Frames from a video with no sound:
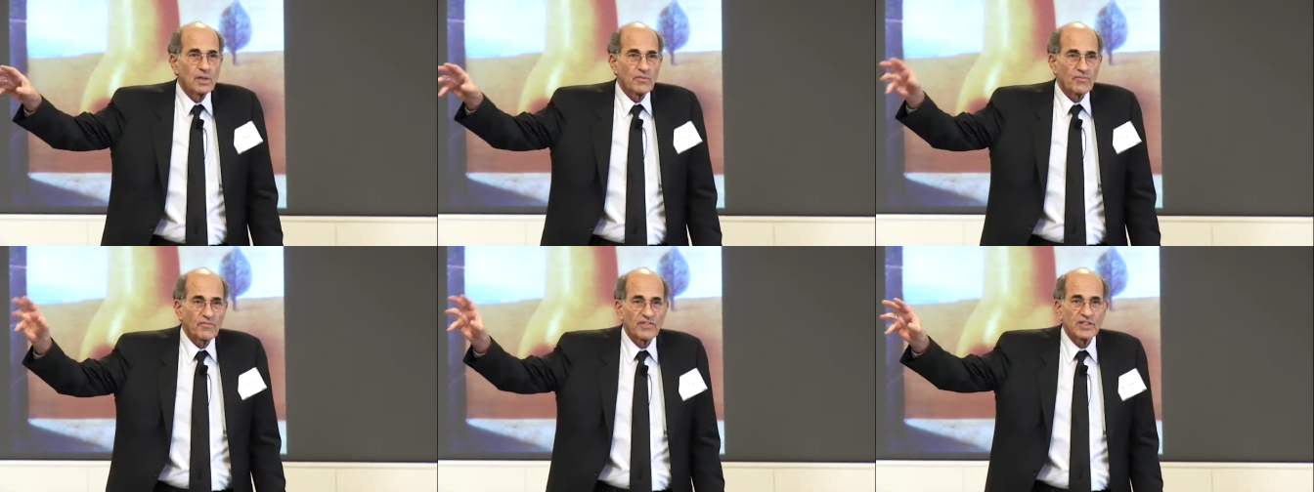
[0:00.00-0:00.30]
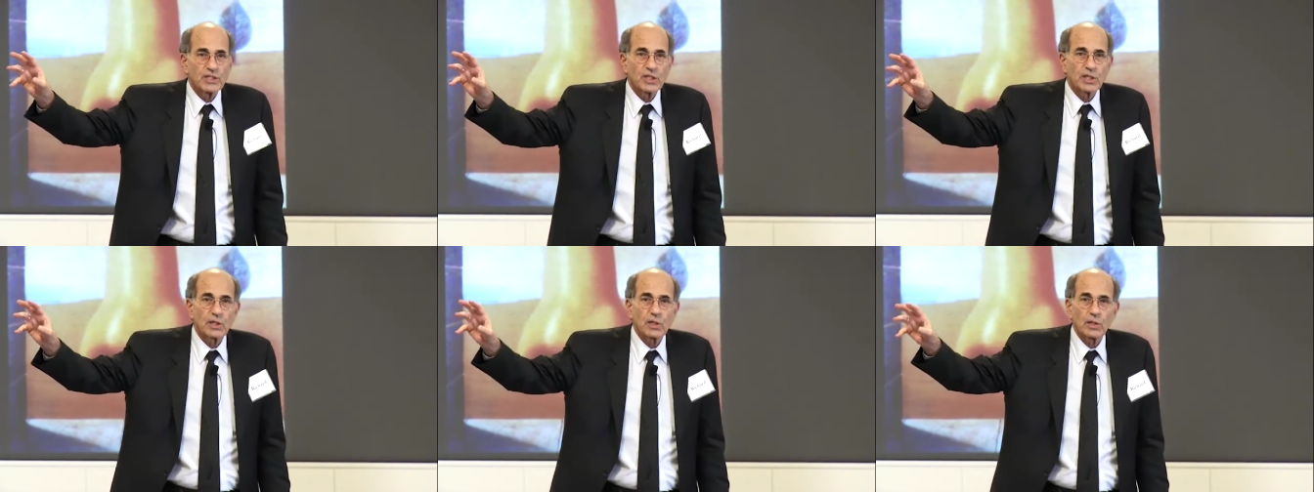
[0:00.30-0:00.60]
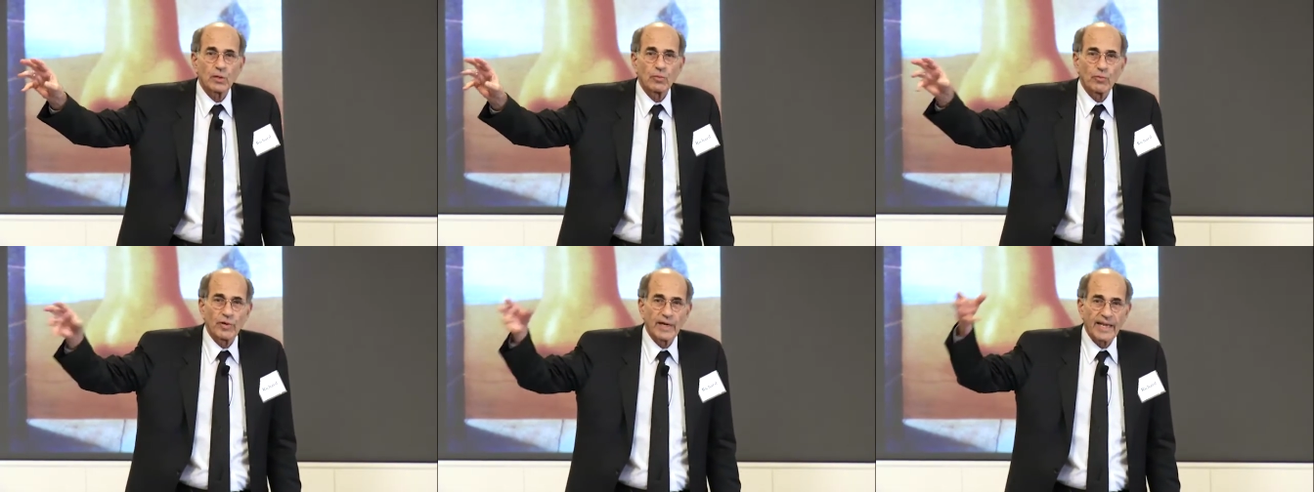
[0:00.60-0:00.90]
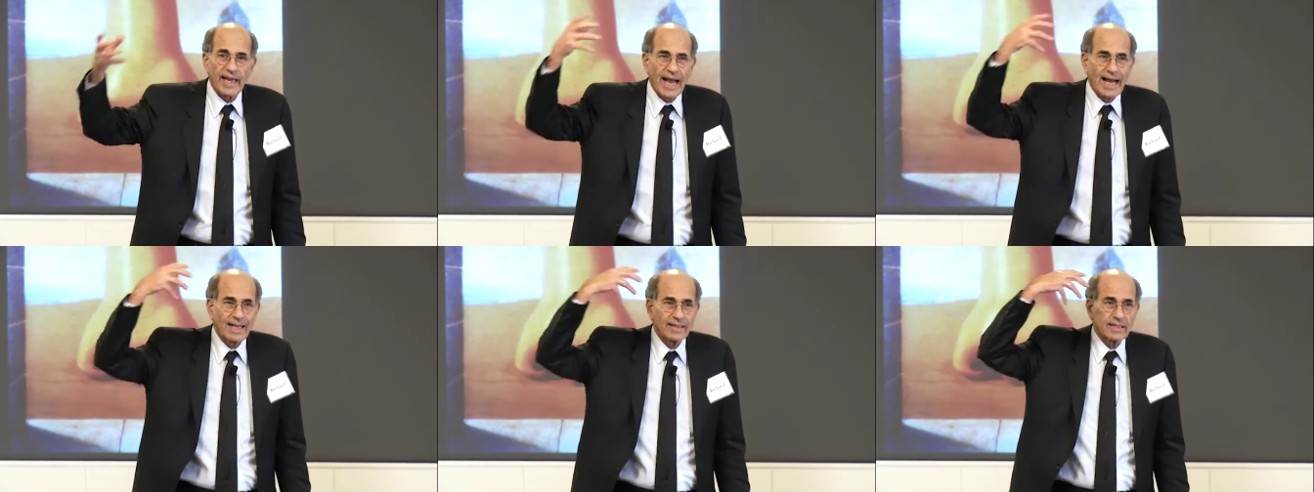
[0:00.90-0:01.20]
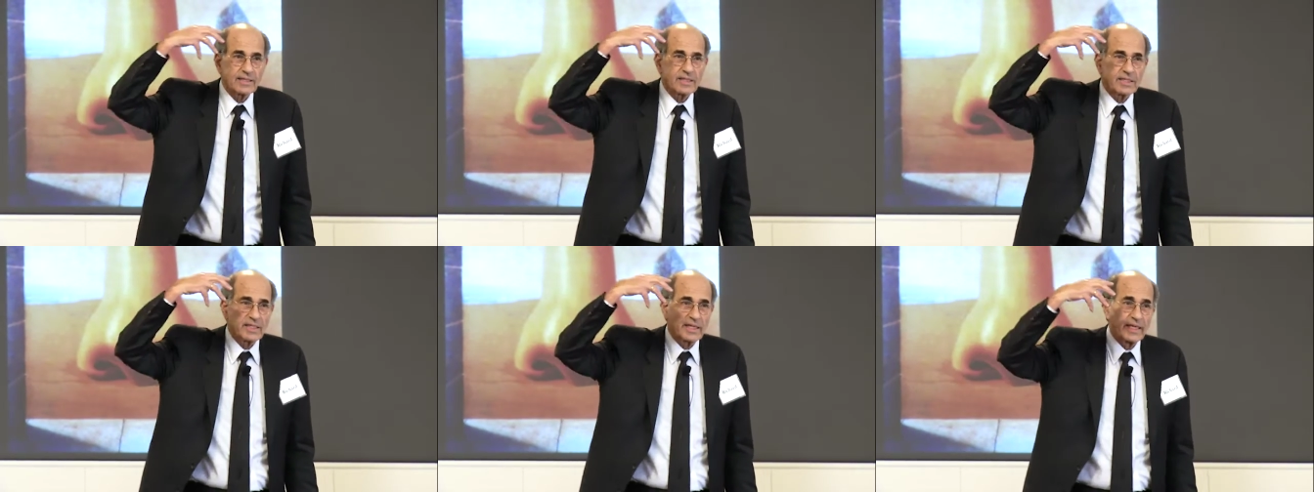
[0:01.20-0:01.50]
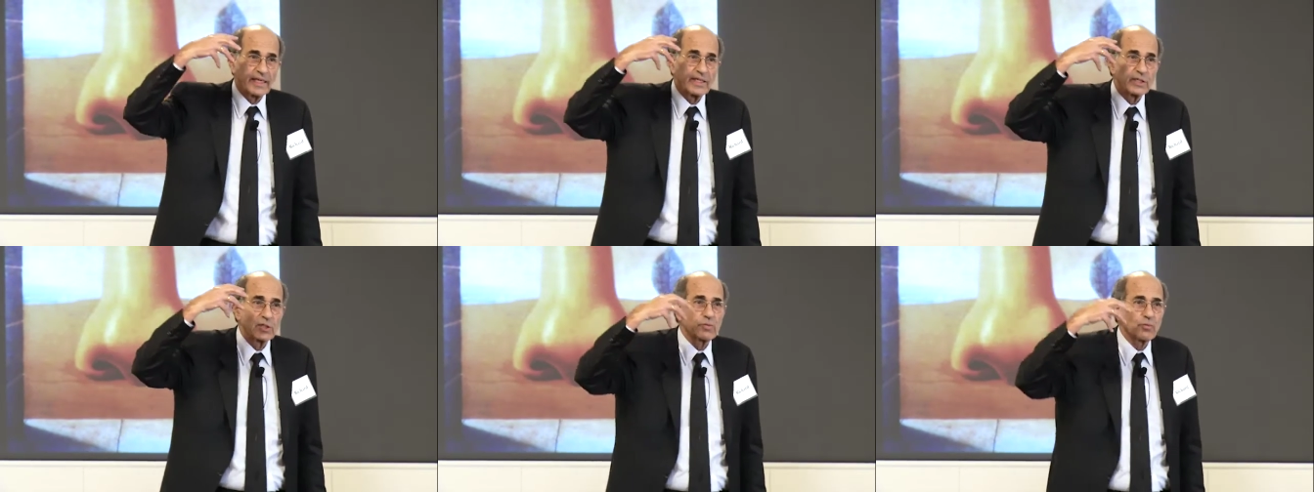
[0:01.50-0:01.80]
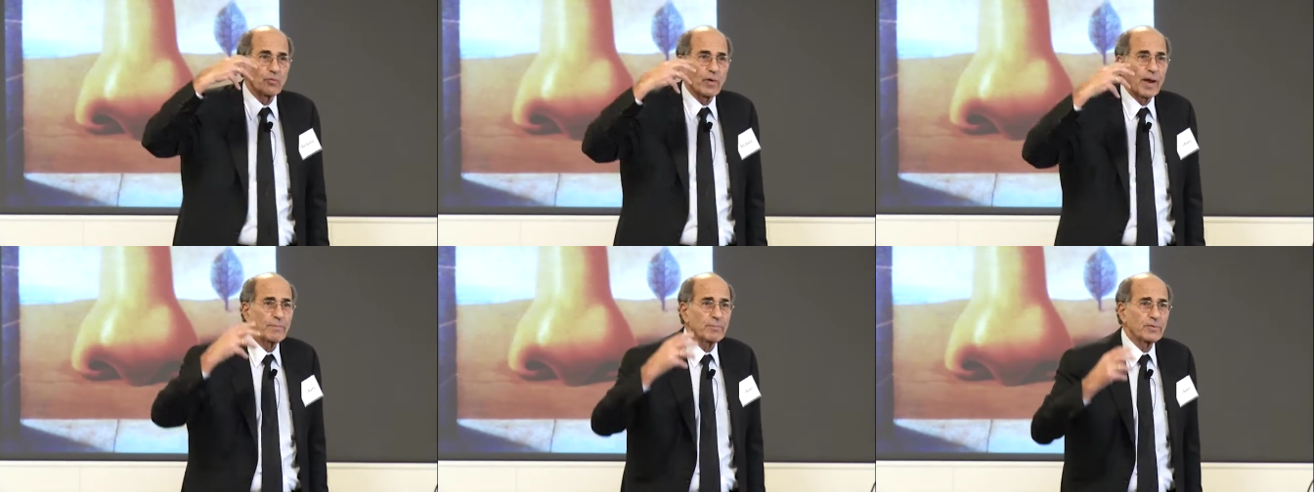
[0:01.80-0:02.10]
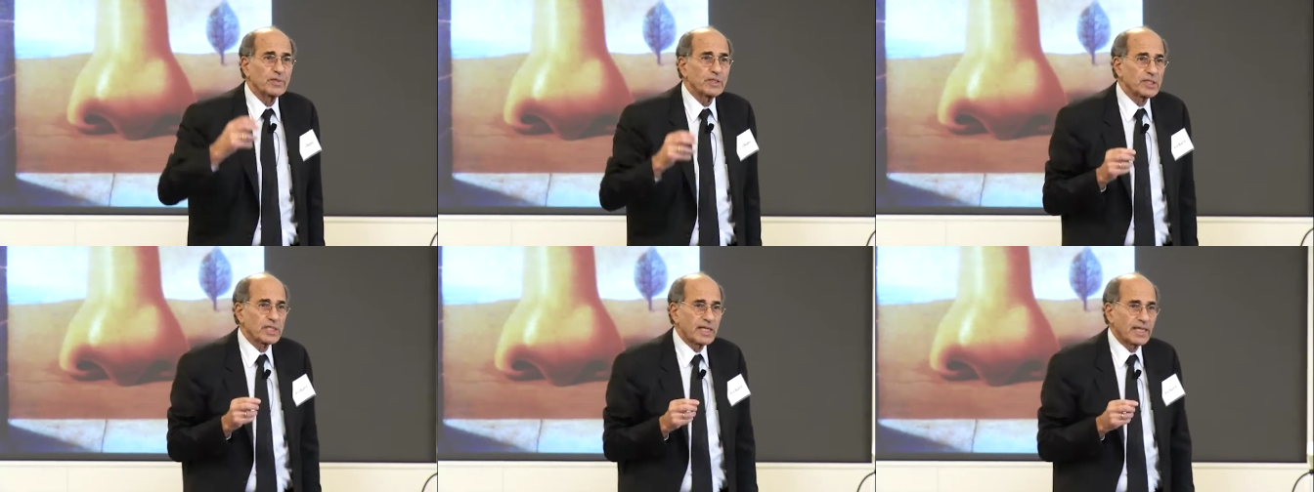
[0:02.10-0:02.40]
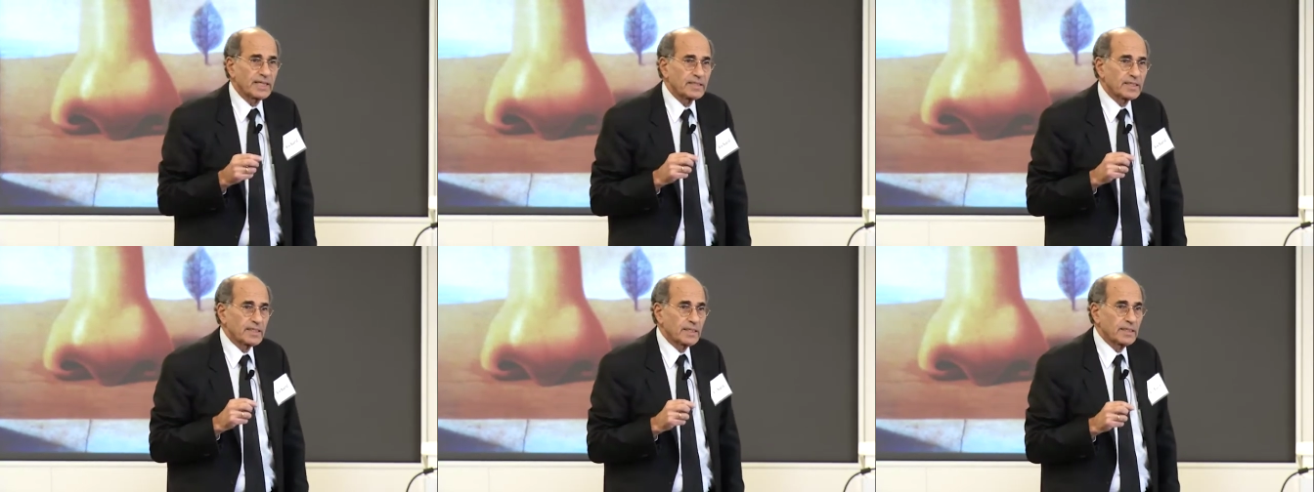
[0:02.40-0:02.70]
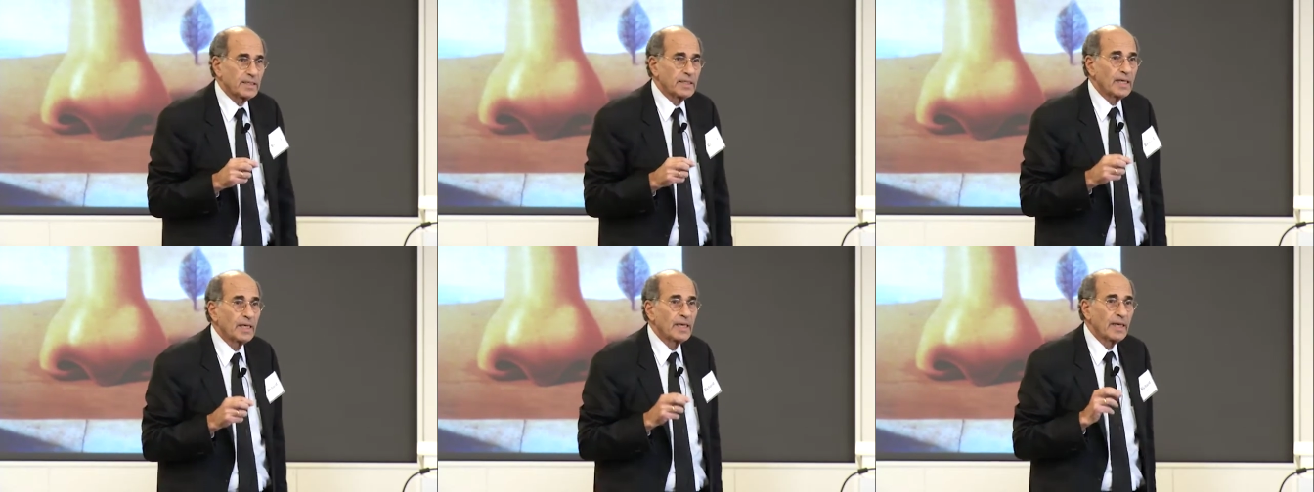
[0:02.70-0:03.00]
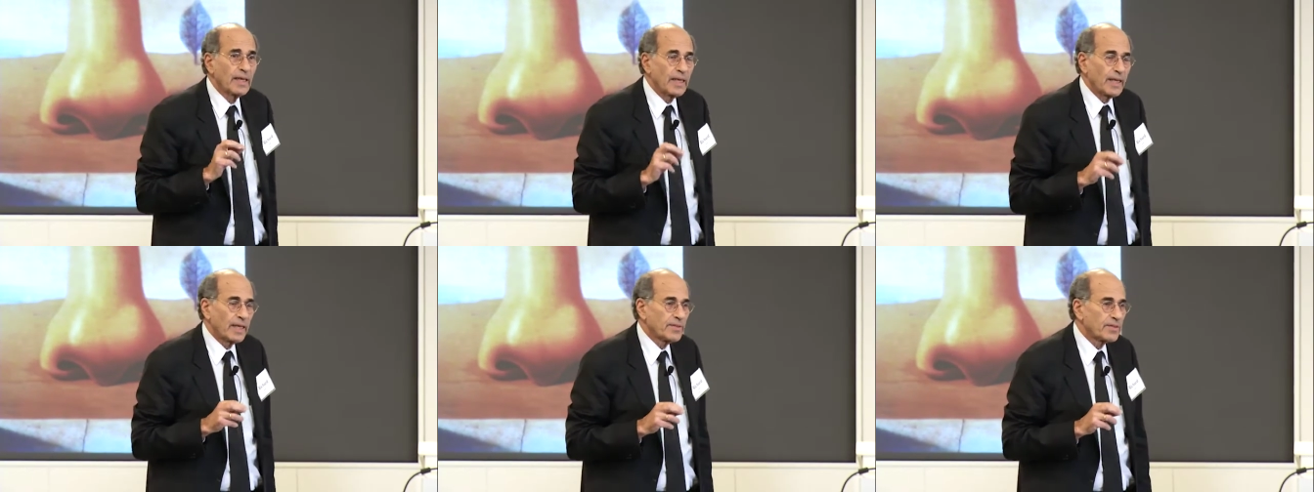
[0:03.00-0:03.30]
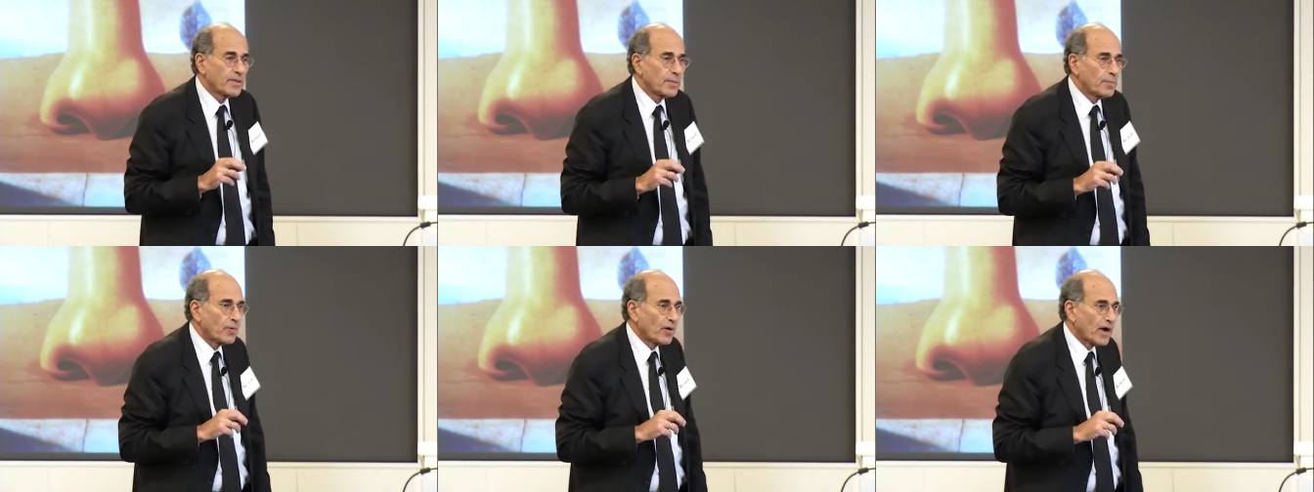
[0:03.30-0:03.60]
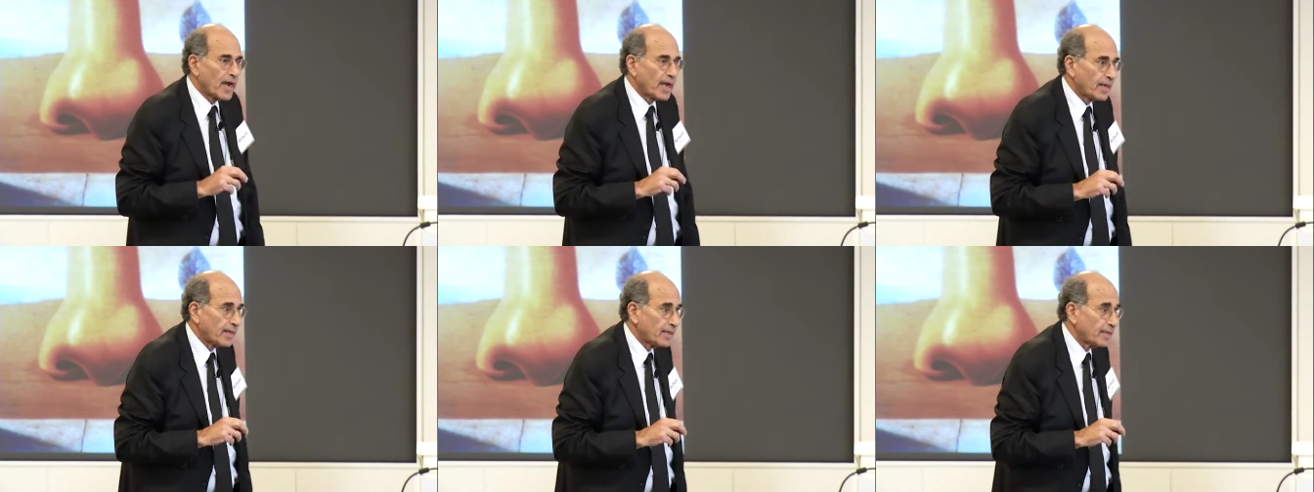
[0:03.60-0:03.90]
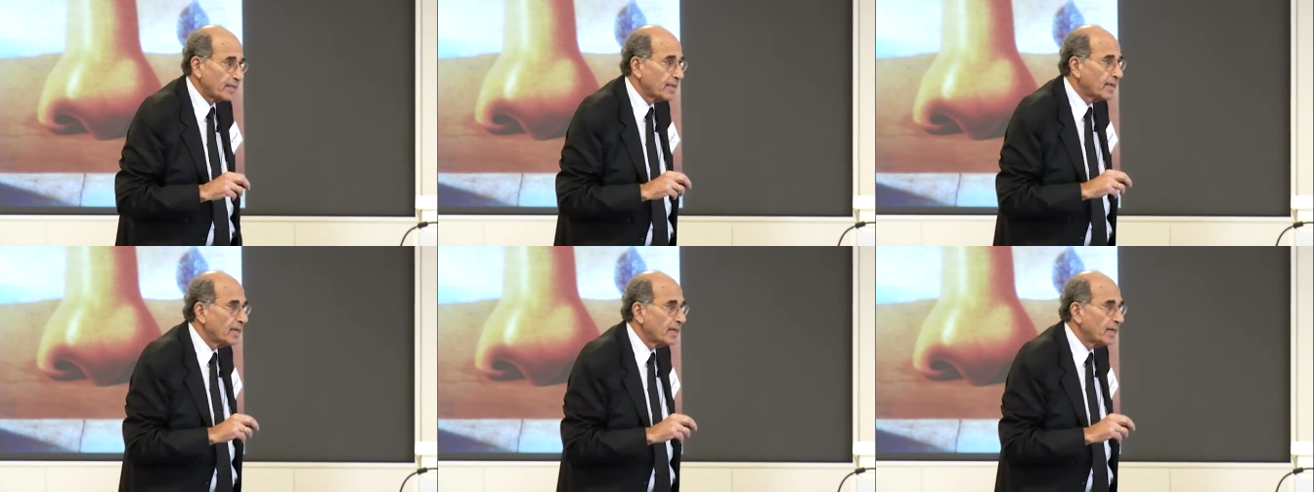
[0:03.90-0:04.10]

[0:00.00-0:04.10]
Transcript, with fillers: physical reality, is represented in the brain